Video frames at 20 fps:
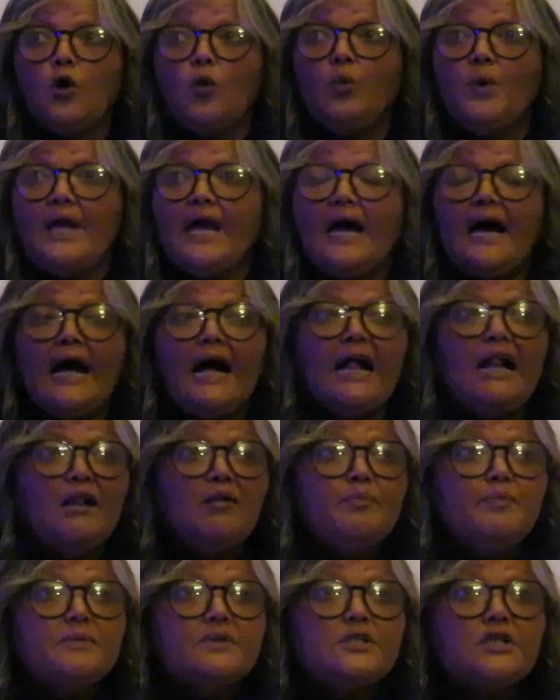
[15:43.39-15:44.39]
We
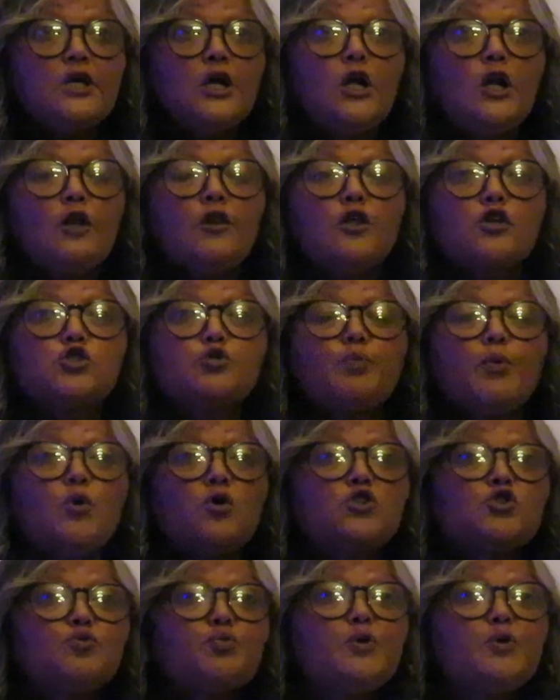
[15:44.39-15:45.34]
helped the sports